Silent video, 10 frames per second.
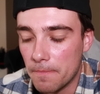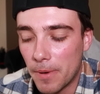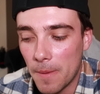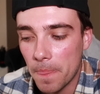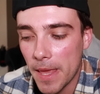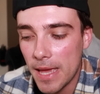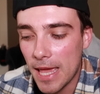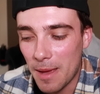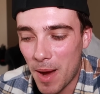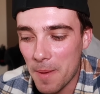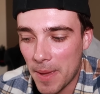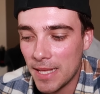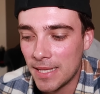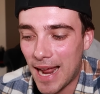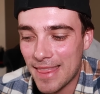But in my
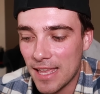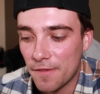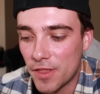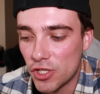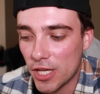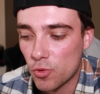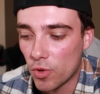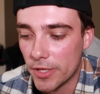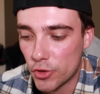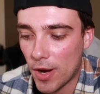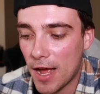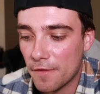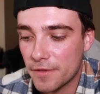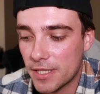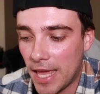opinion, I think if the Jets were to
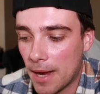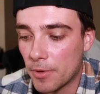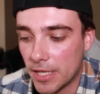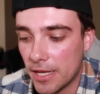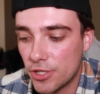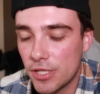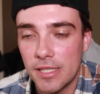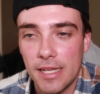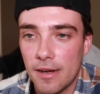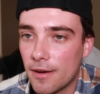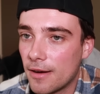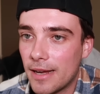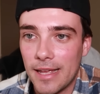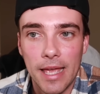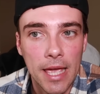draft Cameron Kitchens
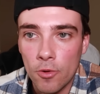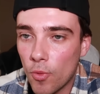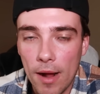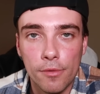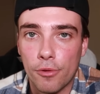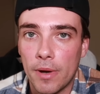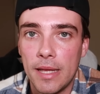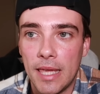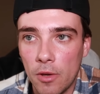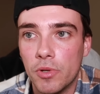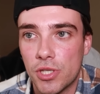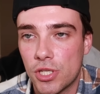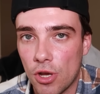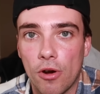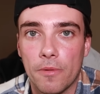here in round three, he would
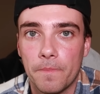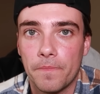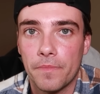start.